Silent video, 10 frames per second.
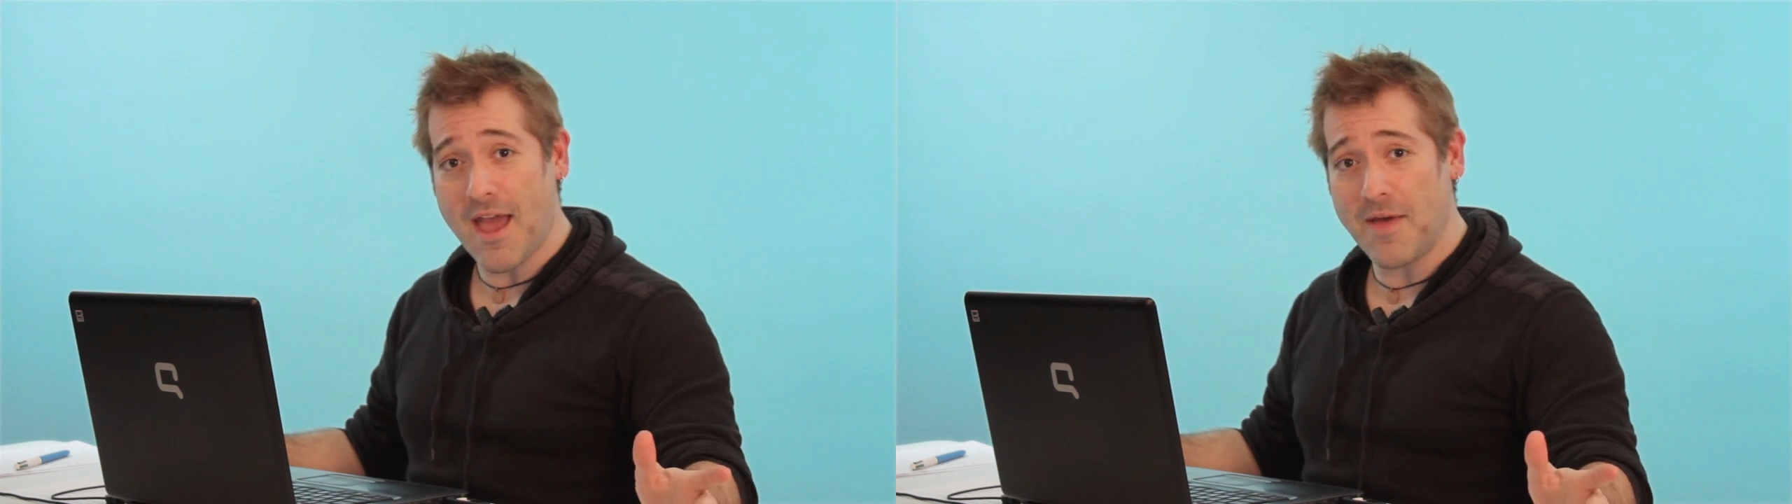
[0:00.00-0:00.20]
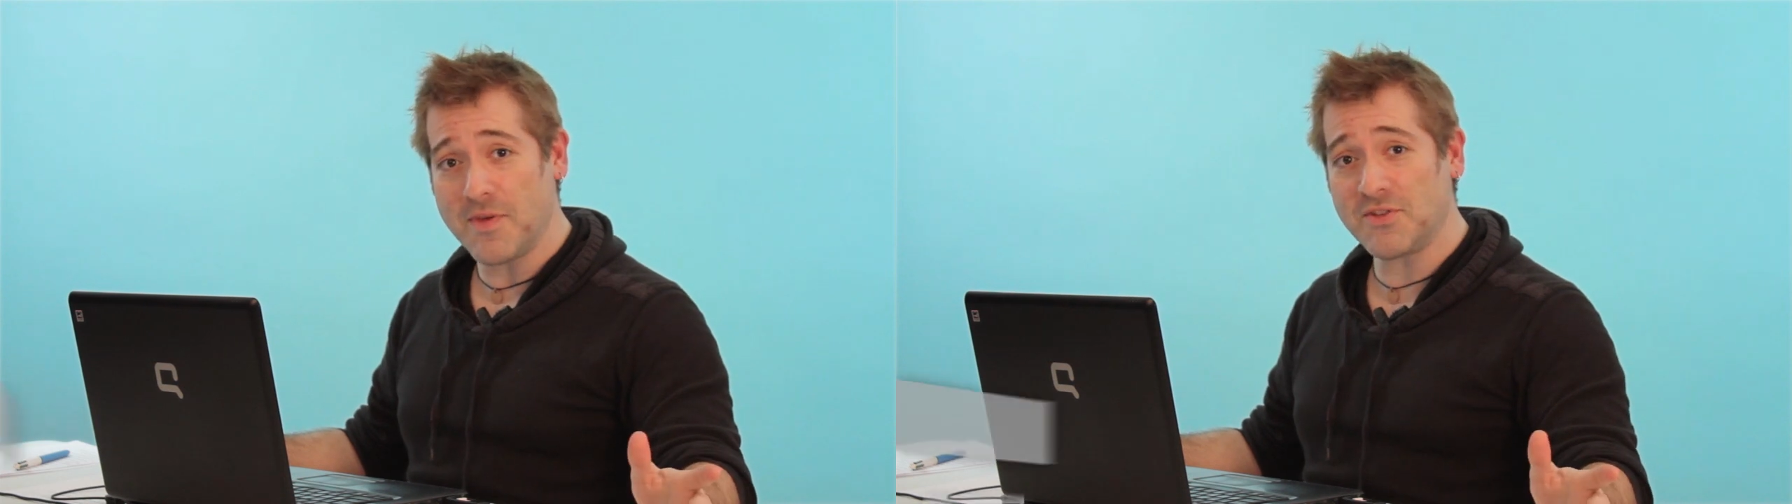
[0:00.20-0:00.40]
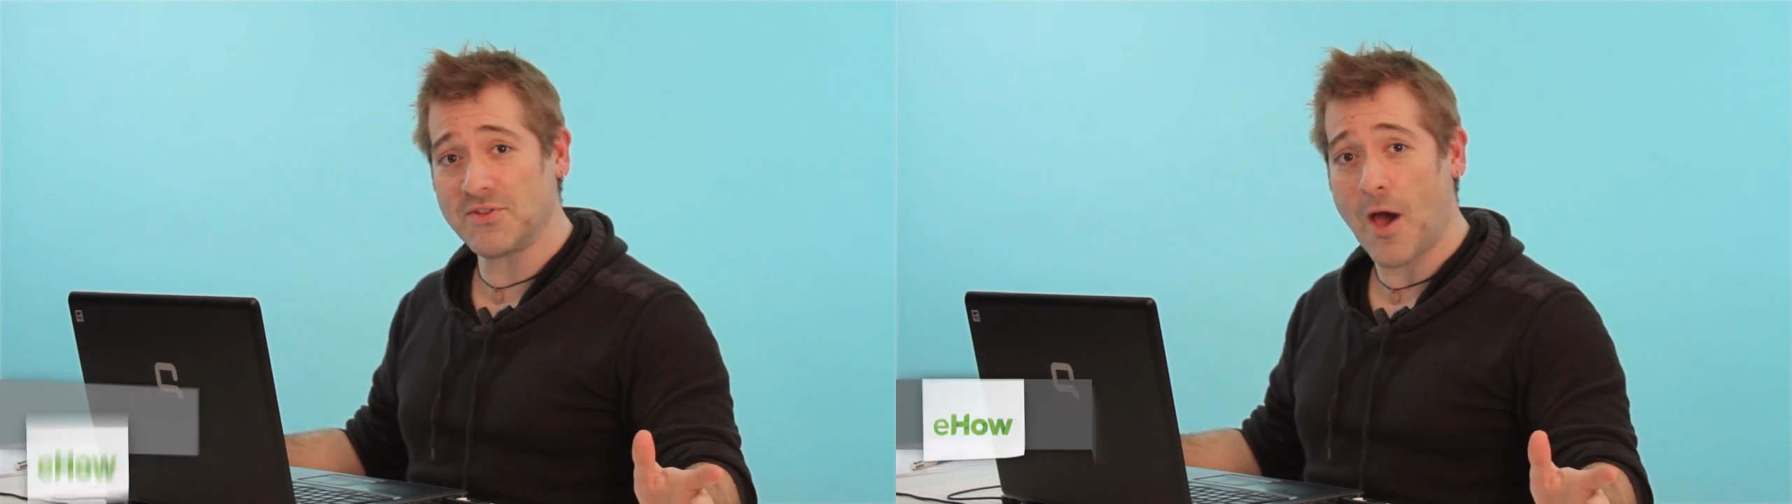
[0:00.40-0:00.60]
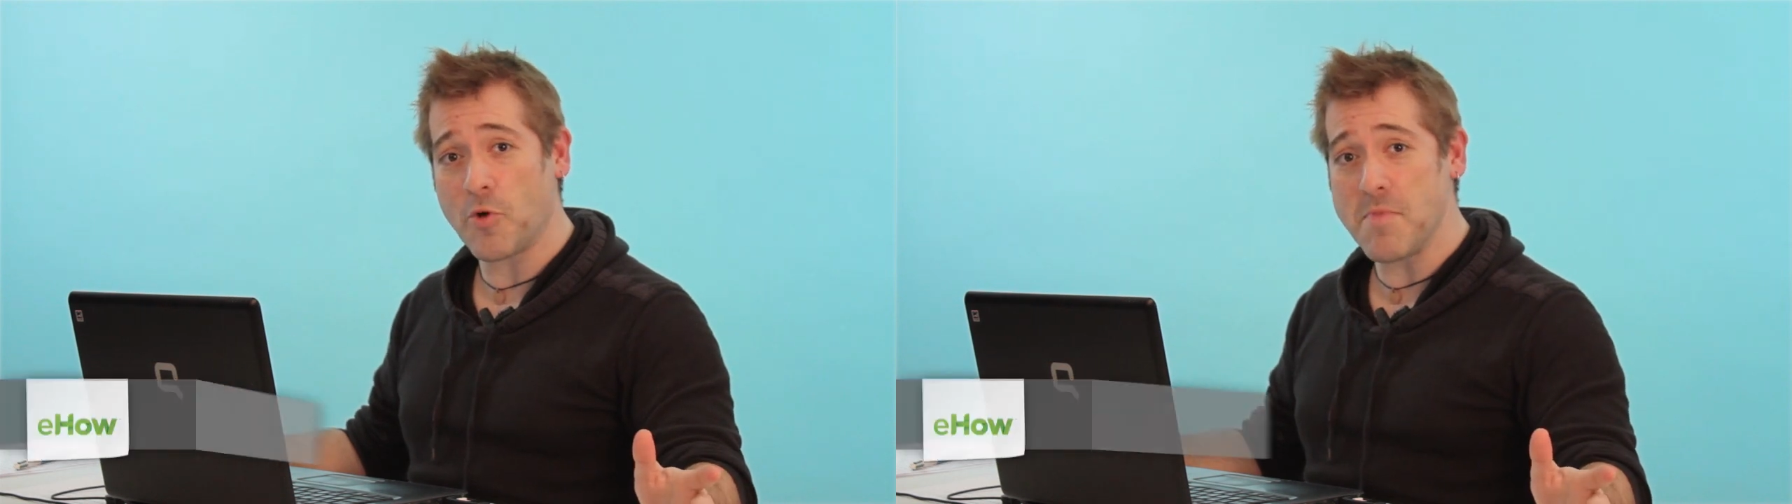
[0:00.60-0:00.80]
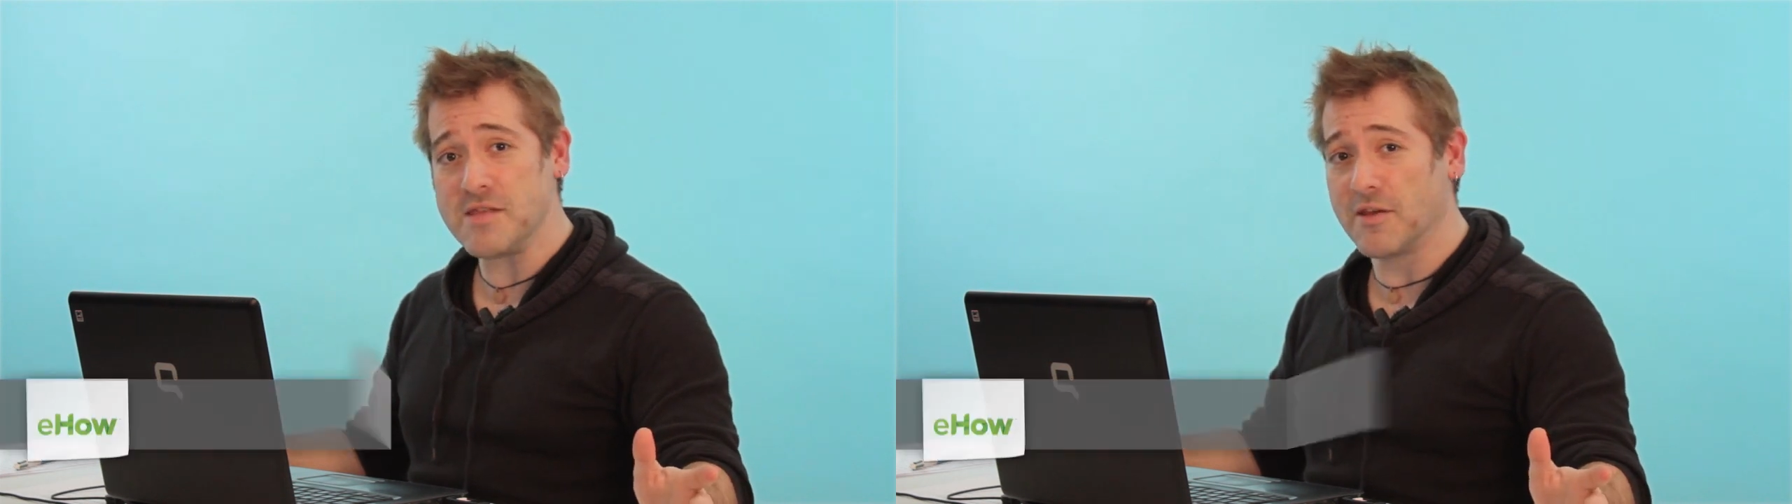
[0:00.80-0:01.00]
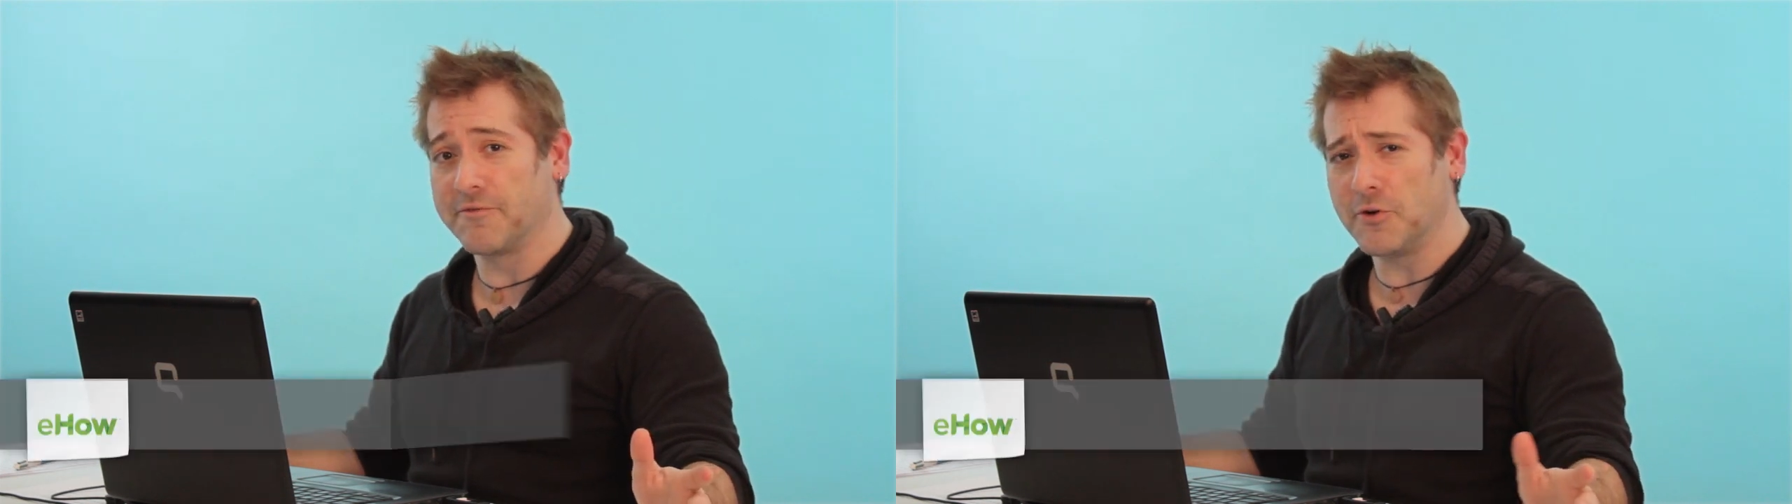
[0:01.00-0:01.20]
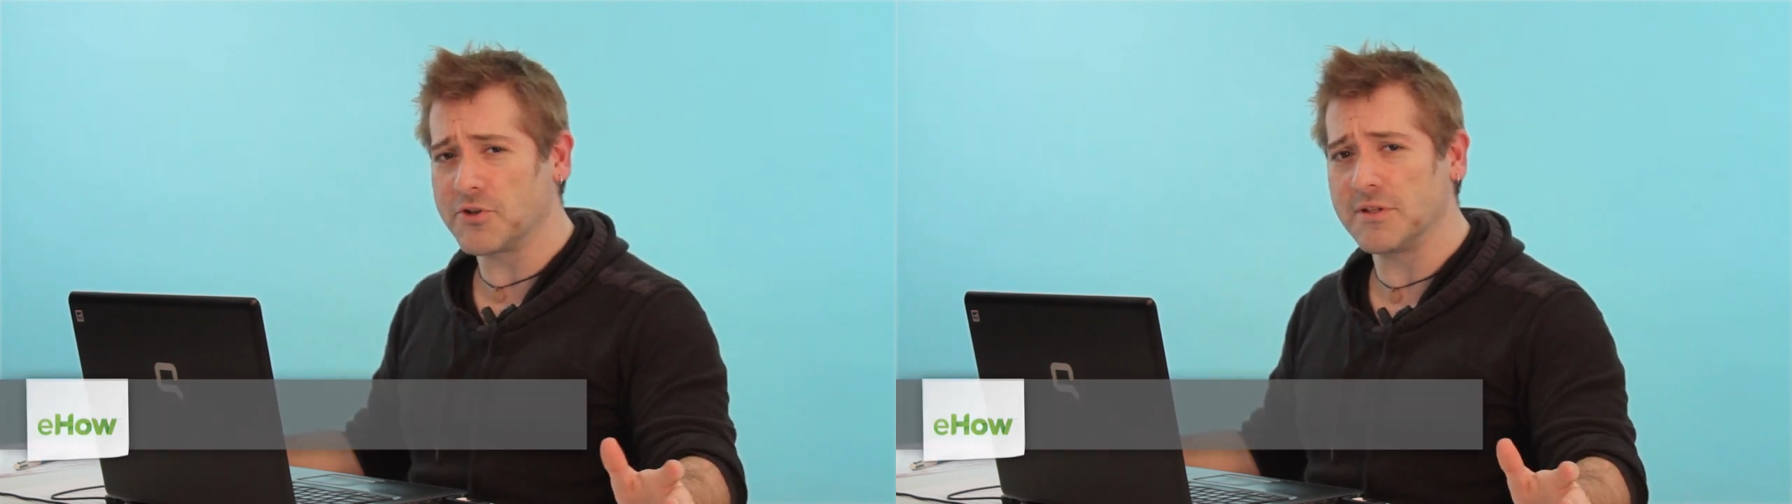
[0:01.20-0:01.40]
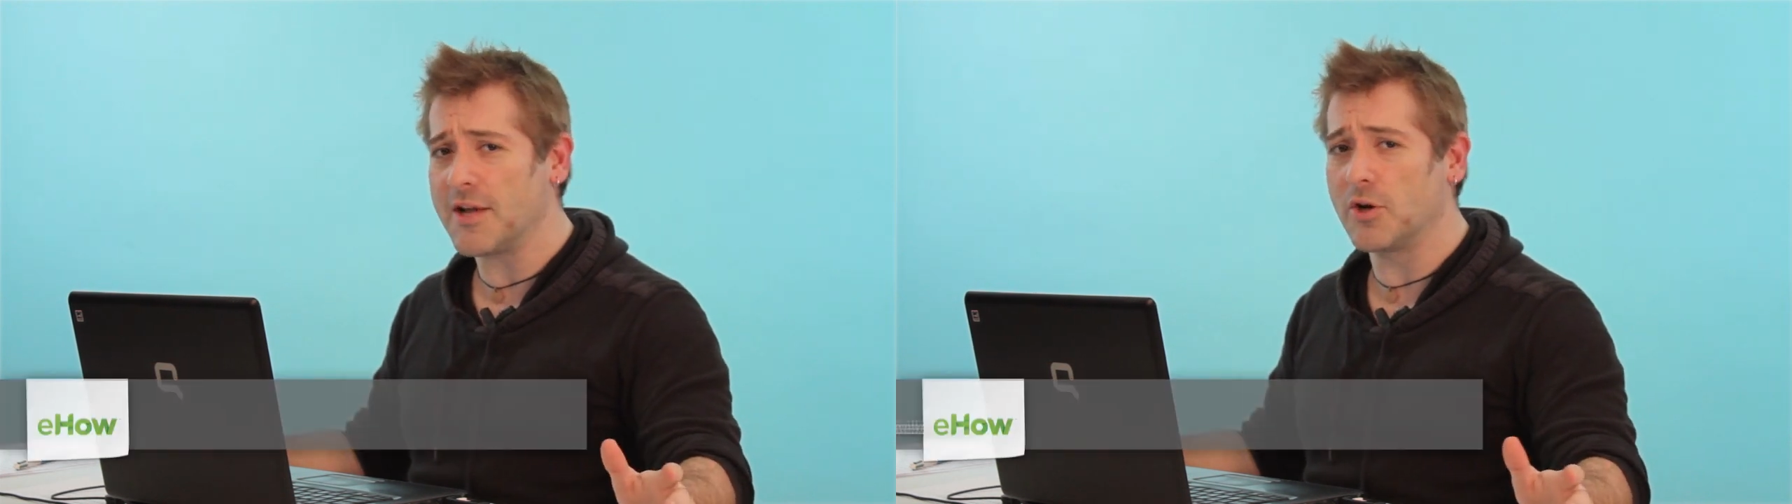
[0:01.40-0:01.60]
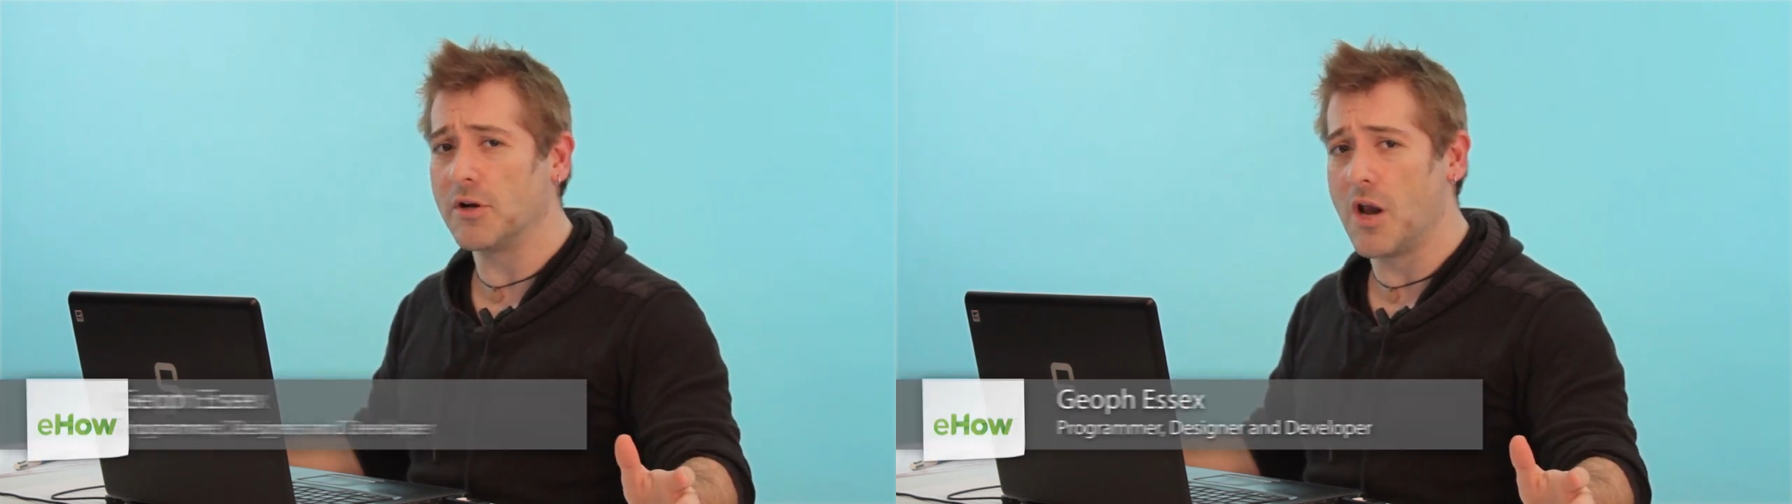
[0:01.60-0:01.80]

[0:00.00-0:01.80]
and this is how to make the first letter